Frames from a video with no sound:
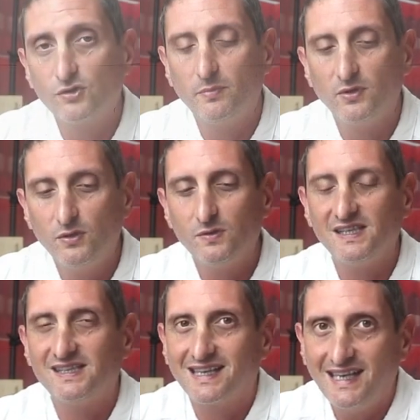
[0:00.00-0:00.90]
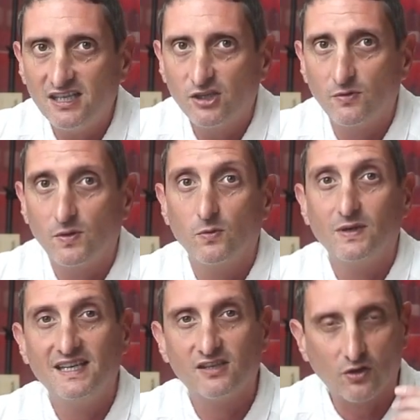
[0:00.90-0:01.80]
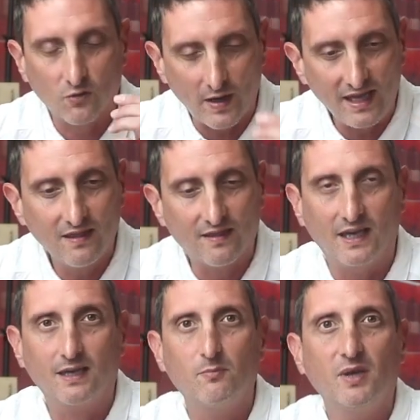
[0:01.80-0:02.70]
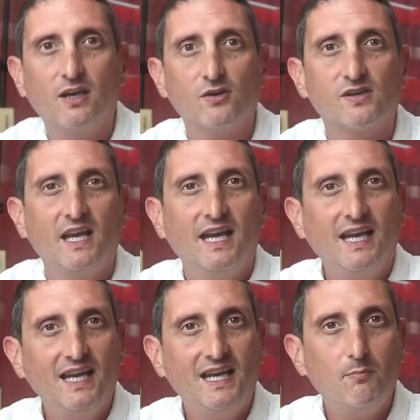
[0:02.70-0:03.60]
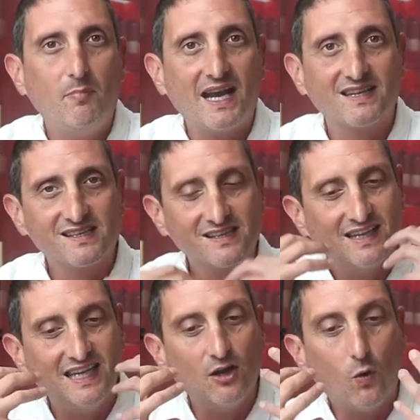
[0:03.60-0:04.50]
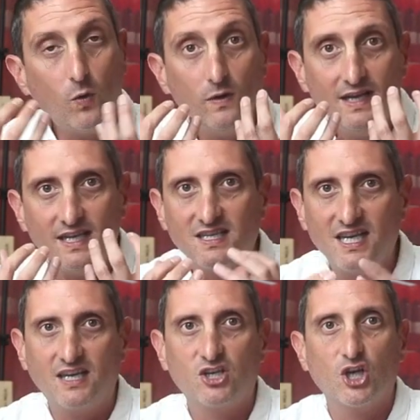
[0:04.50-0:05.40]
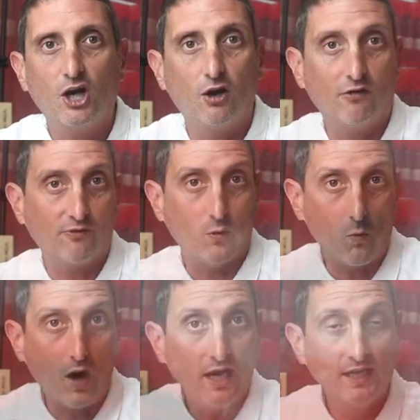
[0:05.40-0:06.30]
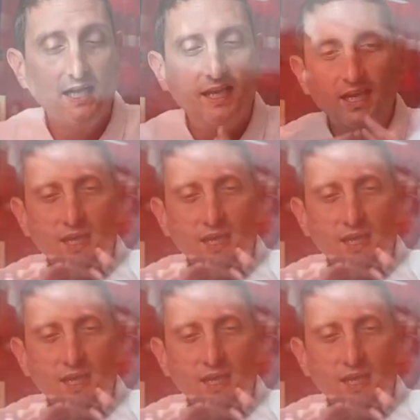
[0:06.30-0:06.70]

also produces glycerol is a great thing because it impacts the oily texture of a wine